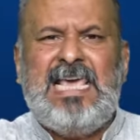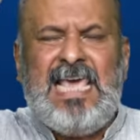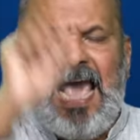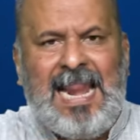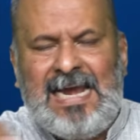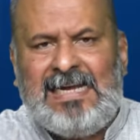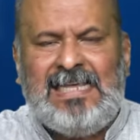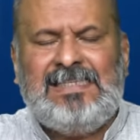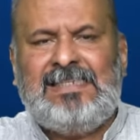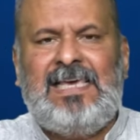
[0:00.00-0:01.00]

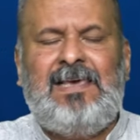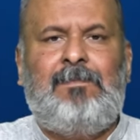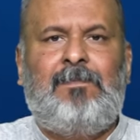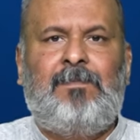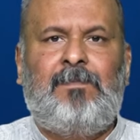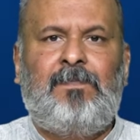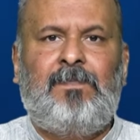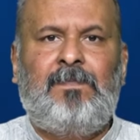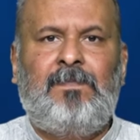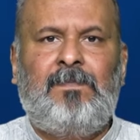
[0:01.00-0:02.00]
Guarantee scheme.
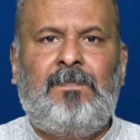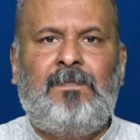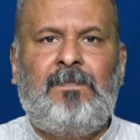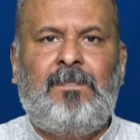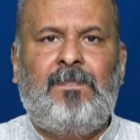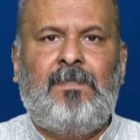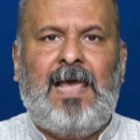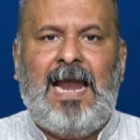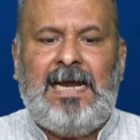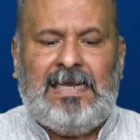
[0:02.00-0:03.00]

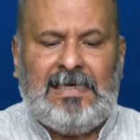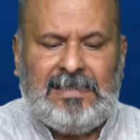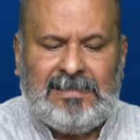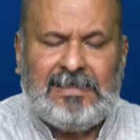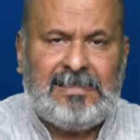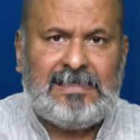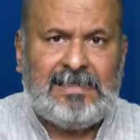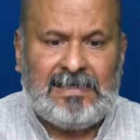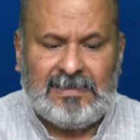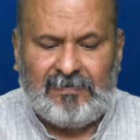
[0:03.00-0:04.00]
And this is the
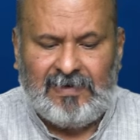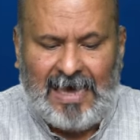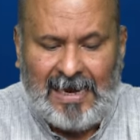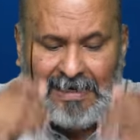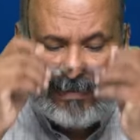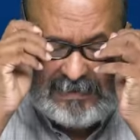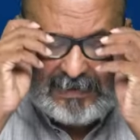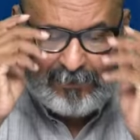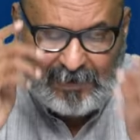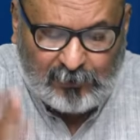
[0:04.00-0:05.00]
status of the guarantee
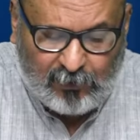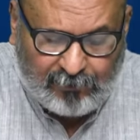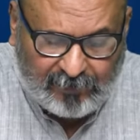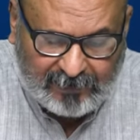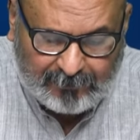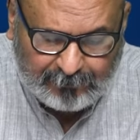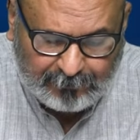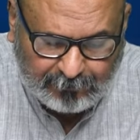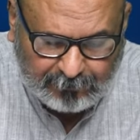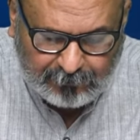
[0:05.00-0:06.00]
scheme. Let's go further.
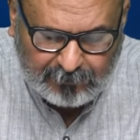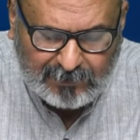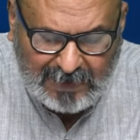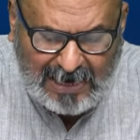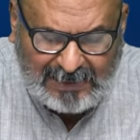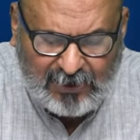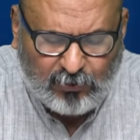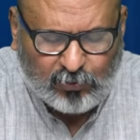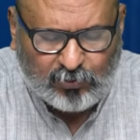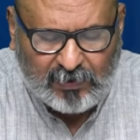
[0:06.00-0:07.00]
I'll take
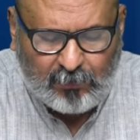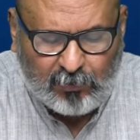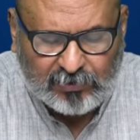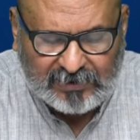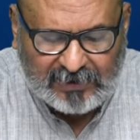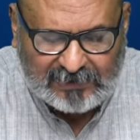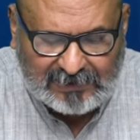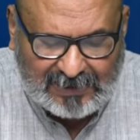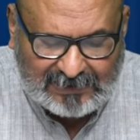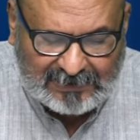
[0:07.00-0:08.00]
you through some more
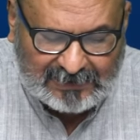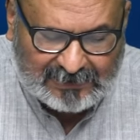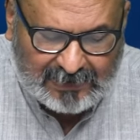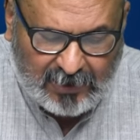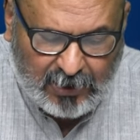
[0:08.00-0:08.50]
statistics.